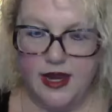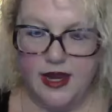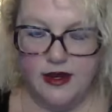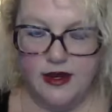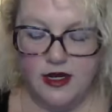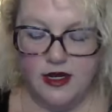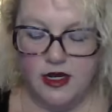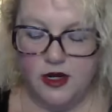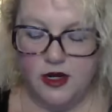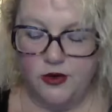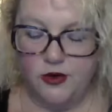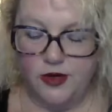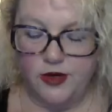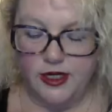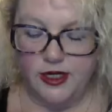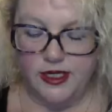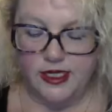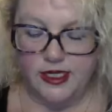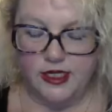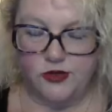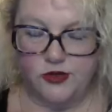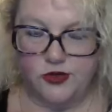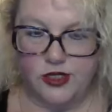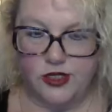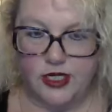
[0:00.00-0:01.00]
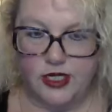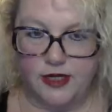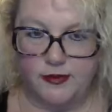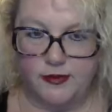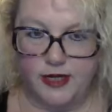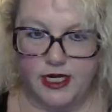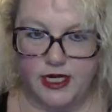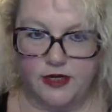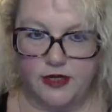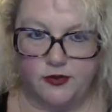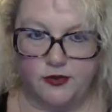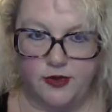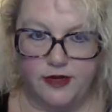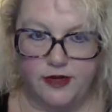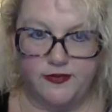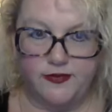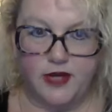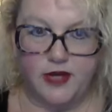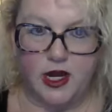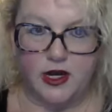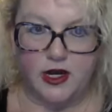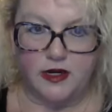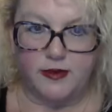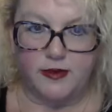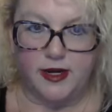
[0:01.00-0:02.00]
it's interesting because we've
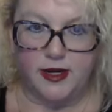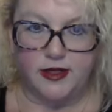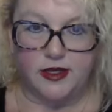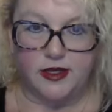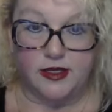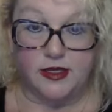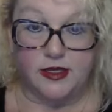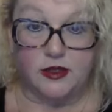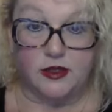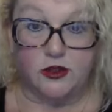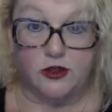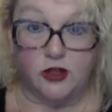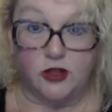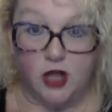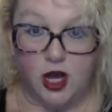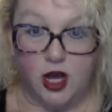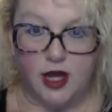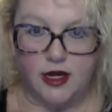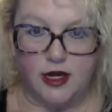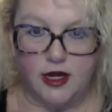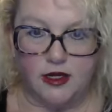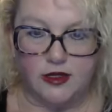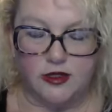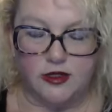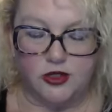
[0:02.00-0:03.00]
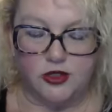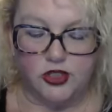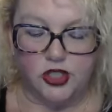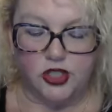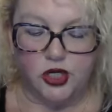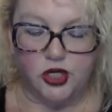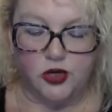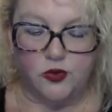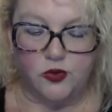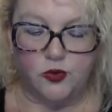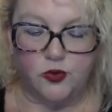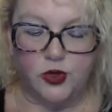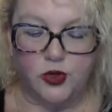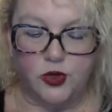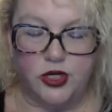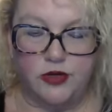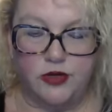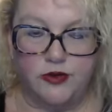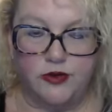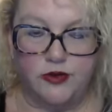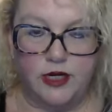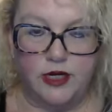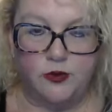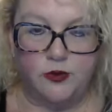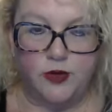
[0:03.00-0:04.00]
talked about this a lot on this show where
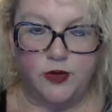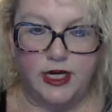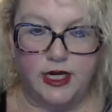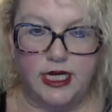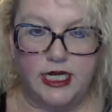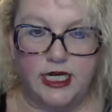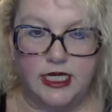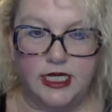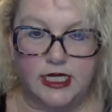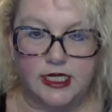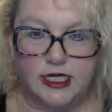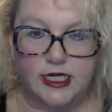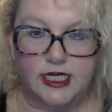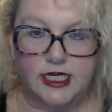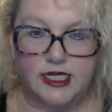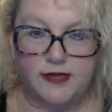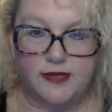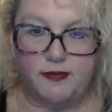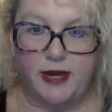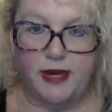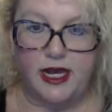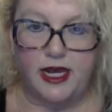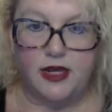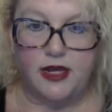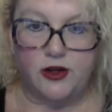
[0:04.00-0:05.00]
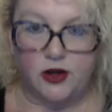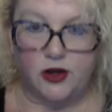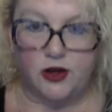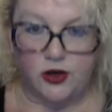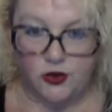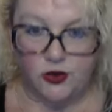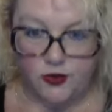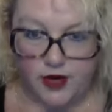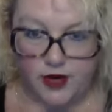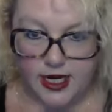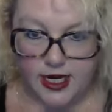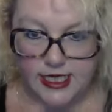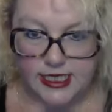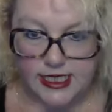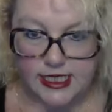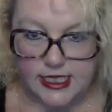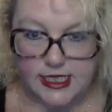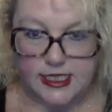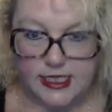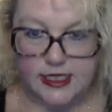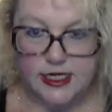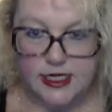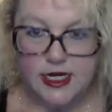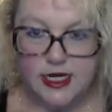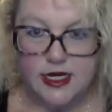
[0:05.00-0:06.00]
we need to expand our
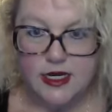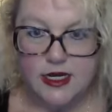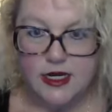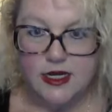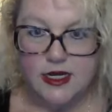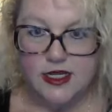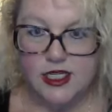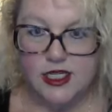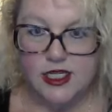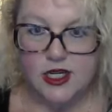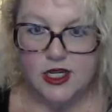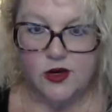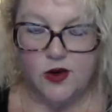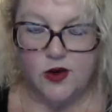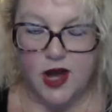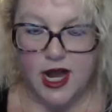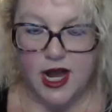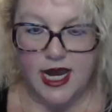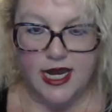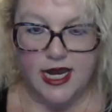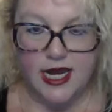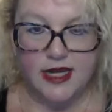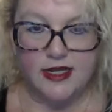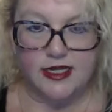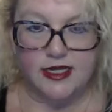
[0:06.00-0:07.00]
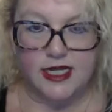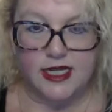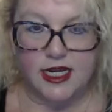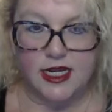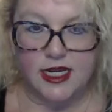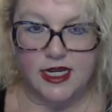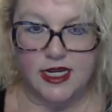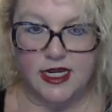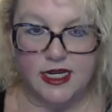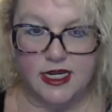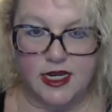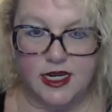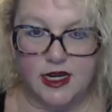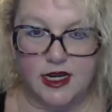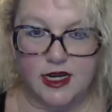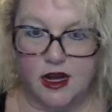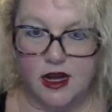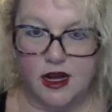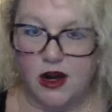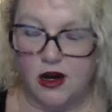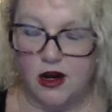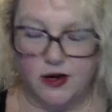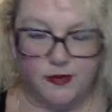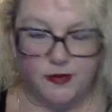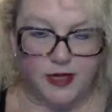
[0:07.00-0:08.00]
horizons. So I hadn't done a
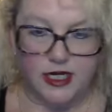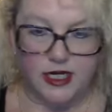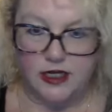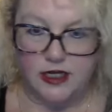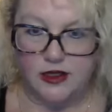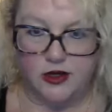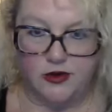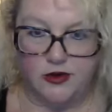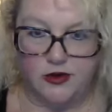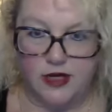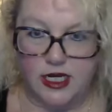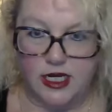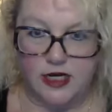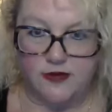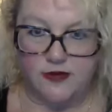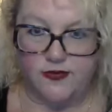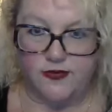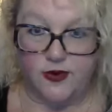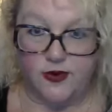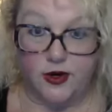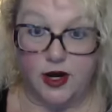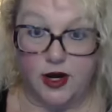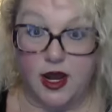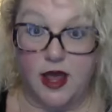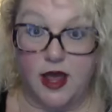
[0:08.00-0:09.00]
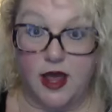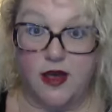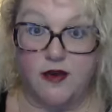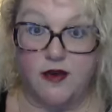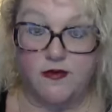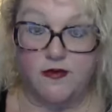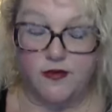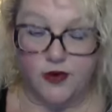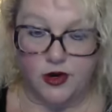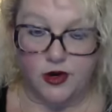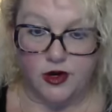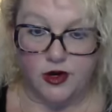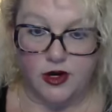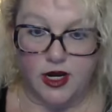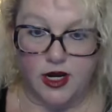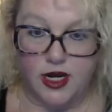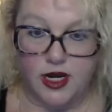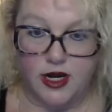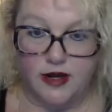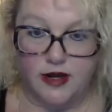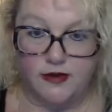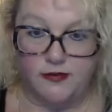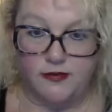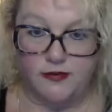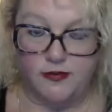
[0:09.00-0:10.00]
hard money loan in forever,
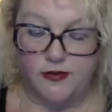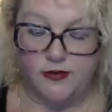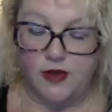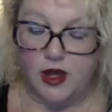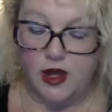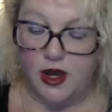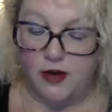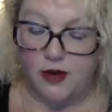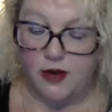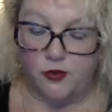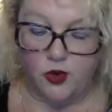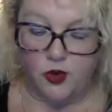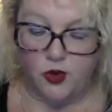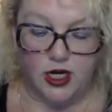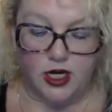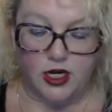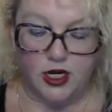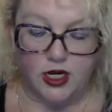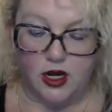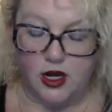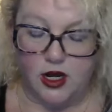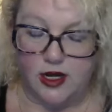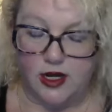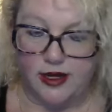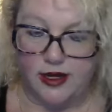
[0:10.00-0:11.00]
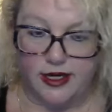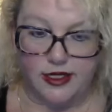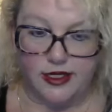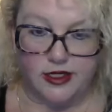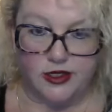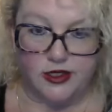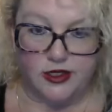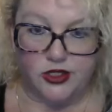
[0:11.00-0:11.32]
and I'm working on like